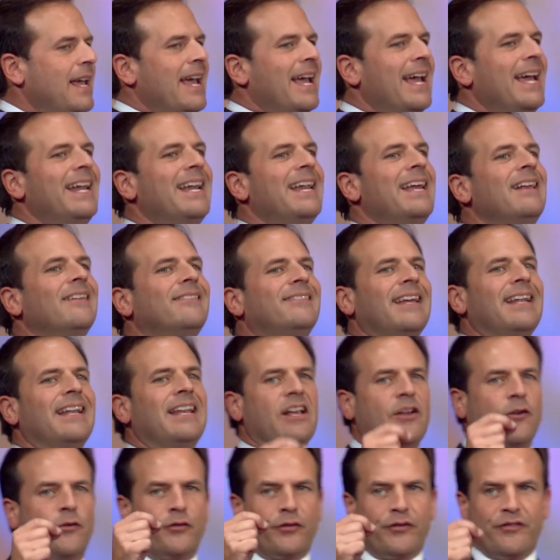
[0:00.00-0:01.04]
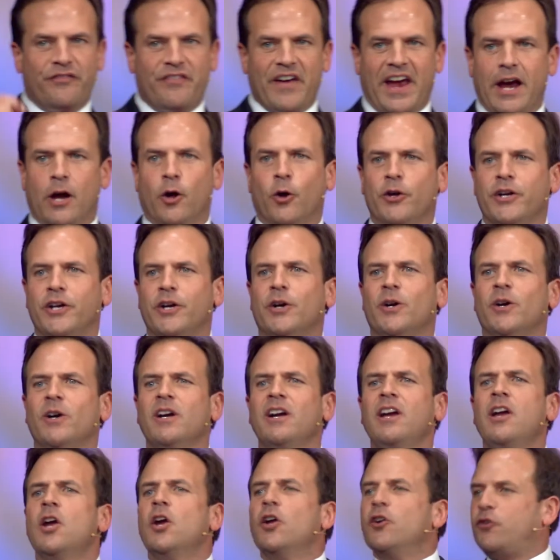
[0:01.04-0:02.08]
it is in his
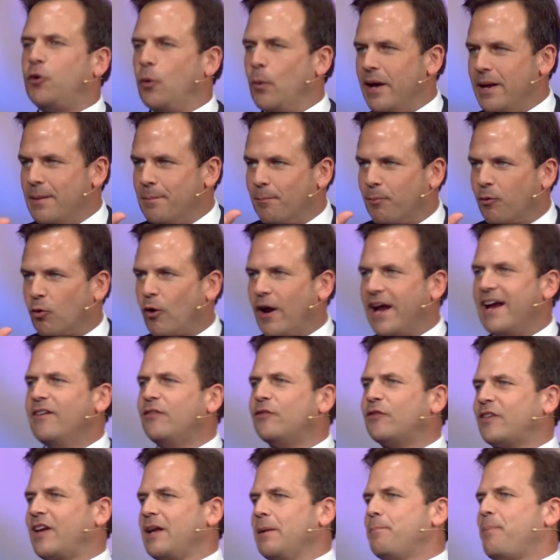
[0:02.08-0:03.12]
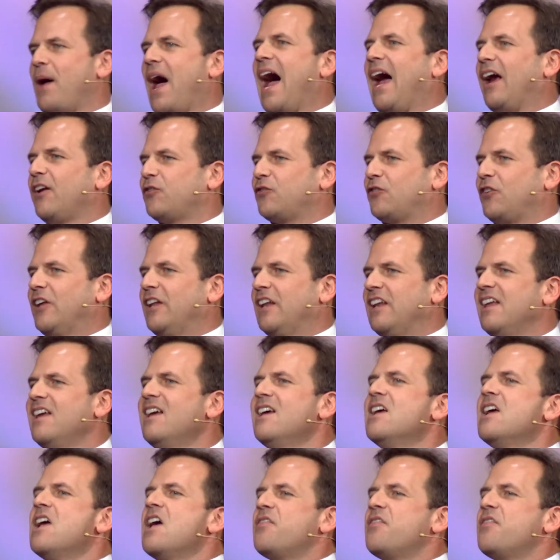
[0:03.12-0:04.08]
failure to embrace compassion